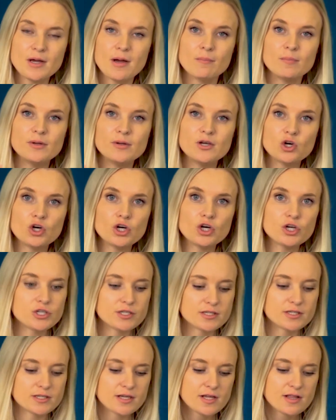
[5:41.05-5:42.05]

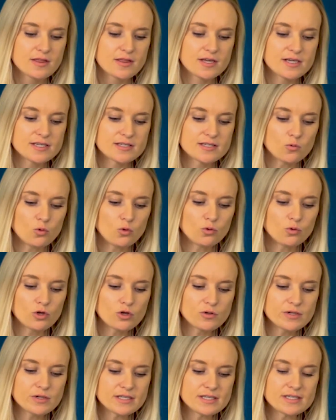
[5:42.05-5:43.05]
Because this,
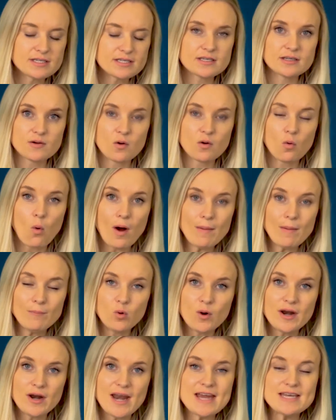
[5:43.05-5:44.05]
although it's
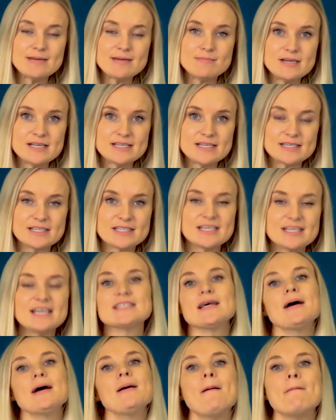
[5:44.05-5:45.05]
1.8 meters, it's
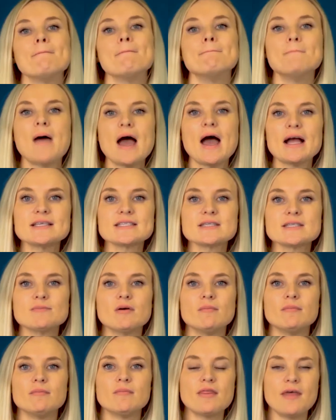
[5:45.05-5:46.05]
a
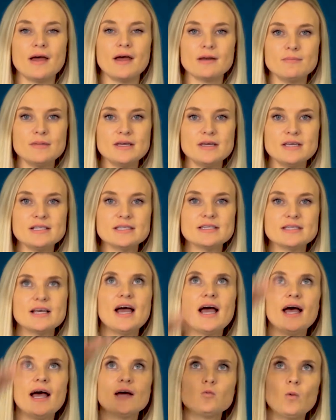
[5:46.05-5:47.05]
maximum. That means
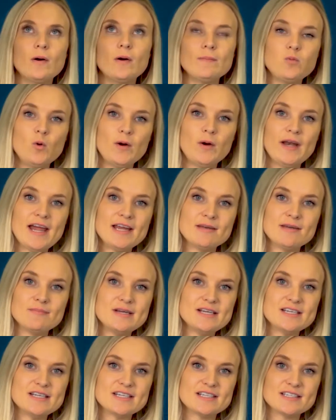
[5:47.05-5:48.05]
at 1.8
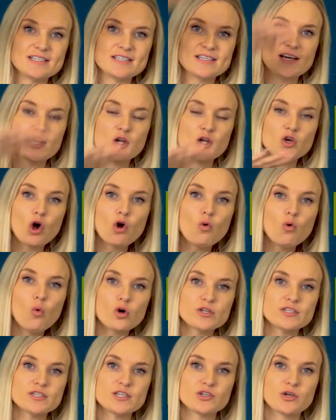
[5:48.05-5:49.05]
meters, no
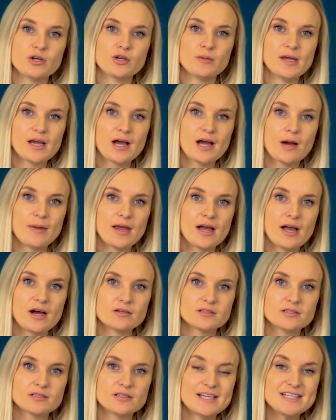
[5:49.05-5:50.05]
water is going to be coming
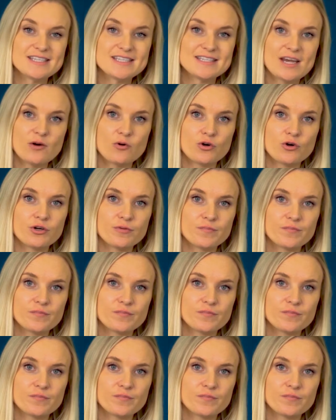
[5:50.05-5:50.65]
out. It's zero.